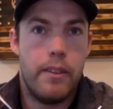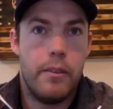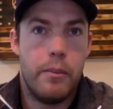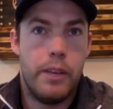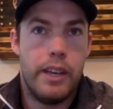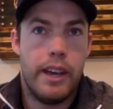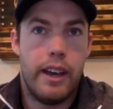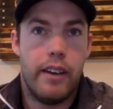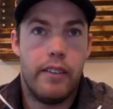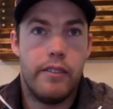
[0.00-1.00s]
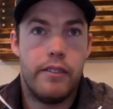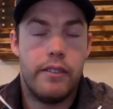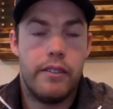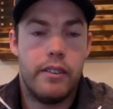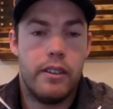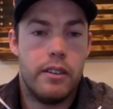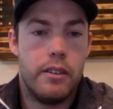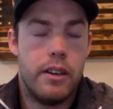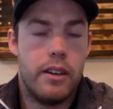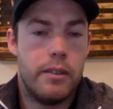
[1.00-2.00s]
We have
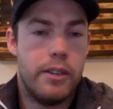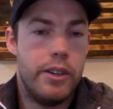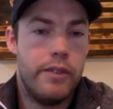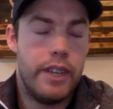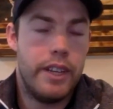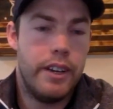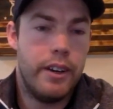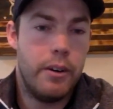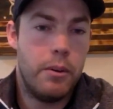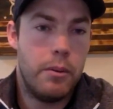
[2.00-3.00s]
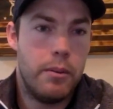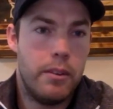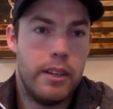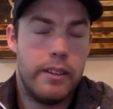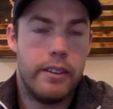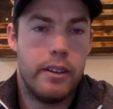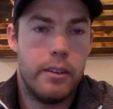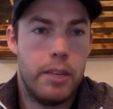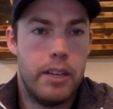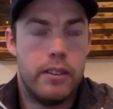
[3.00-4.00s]
a new video
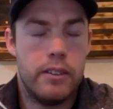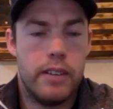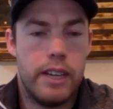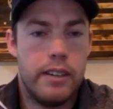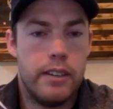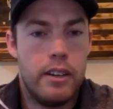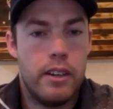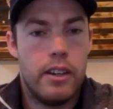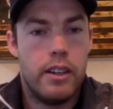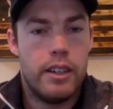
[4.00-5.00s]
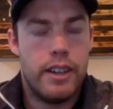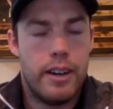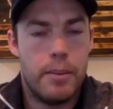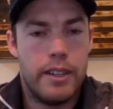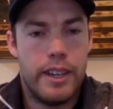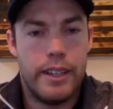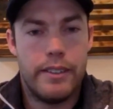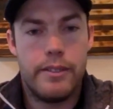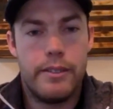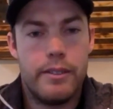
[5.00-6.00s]
that Peter Nolet
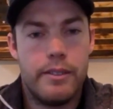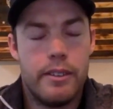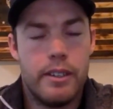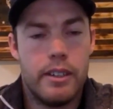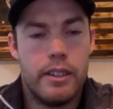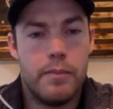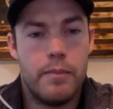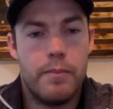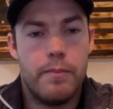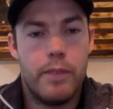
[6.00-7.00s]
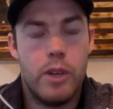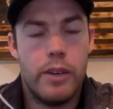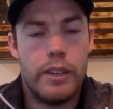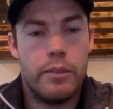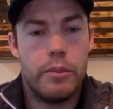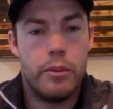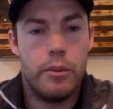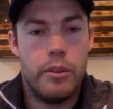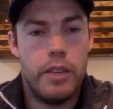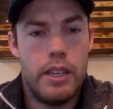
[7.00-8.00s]
commentates, going
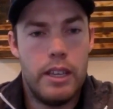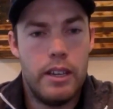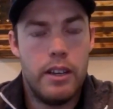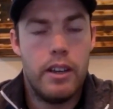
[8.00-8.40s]
through the